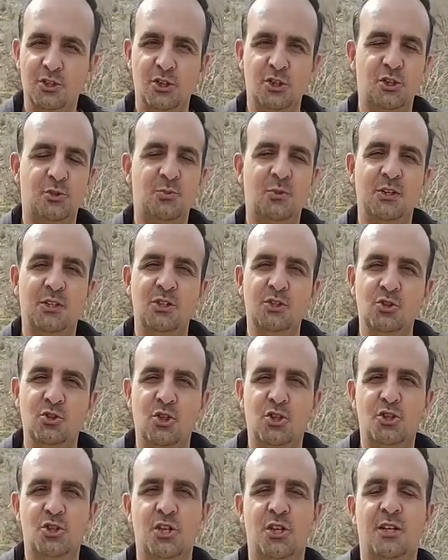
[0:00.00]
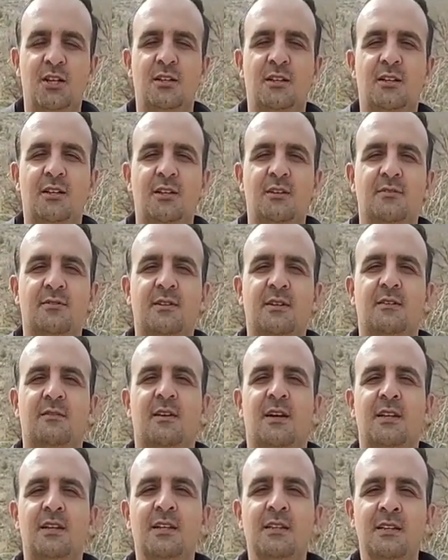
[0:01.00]
and groundwater analysis for
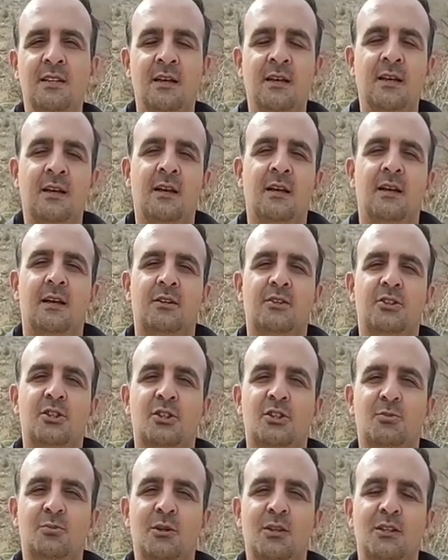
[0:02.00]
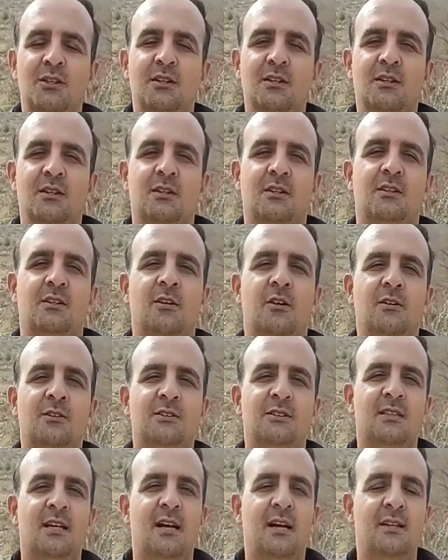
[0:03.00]
you to perform. I try to speak in
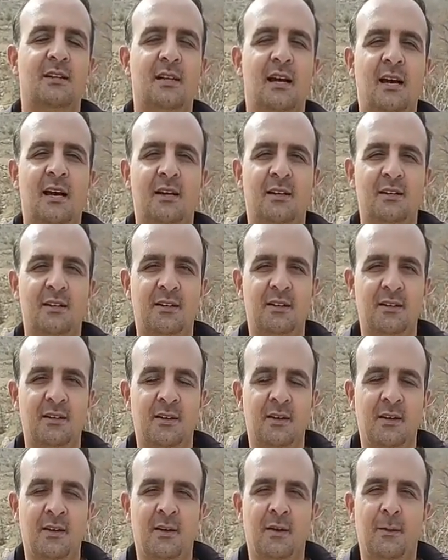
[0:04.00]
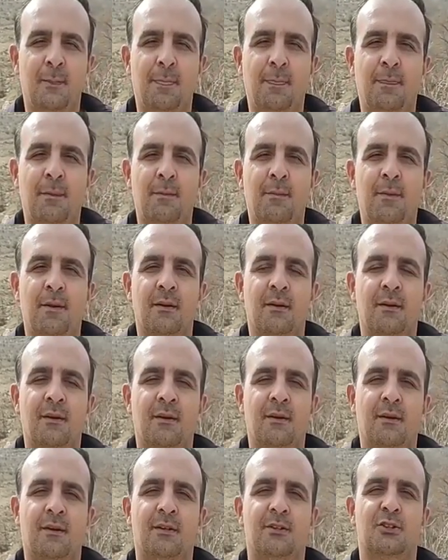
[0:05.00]
simpler language. You see, these are
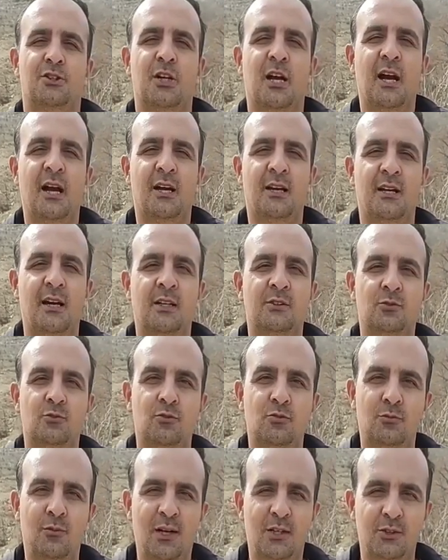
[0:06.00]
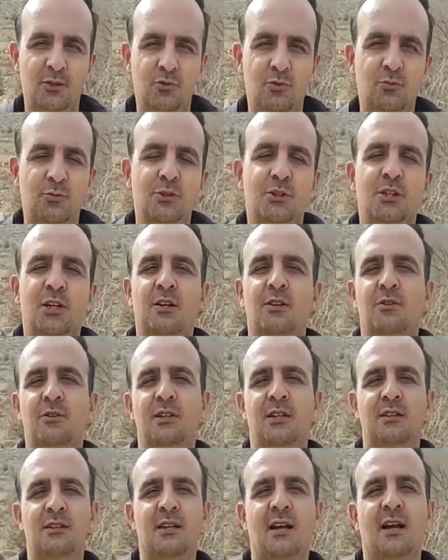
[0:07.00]
schists, which are now from
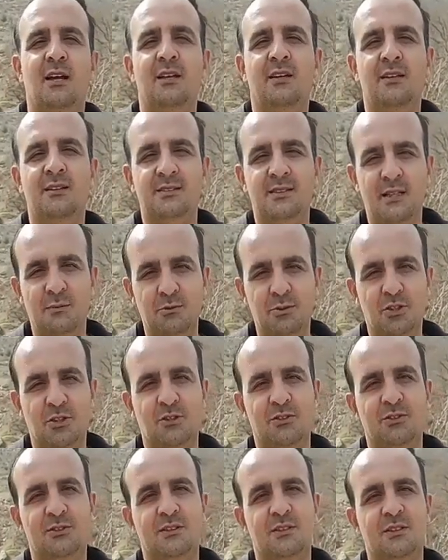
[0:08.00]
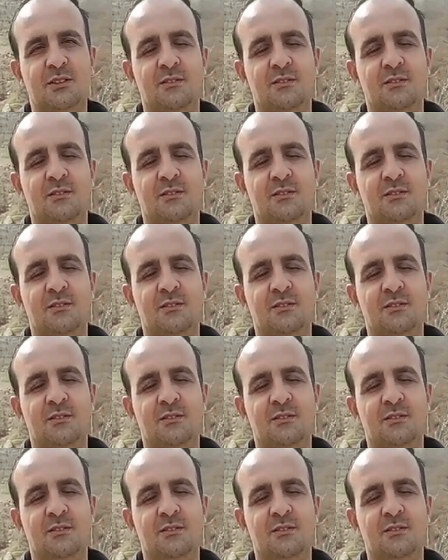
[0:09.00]
the Jurassic period.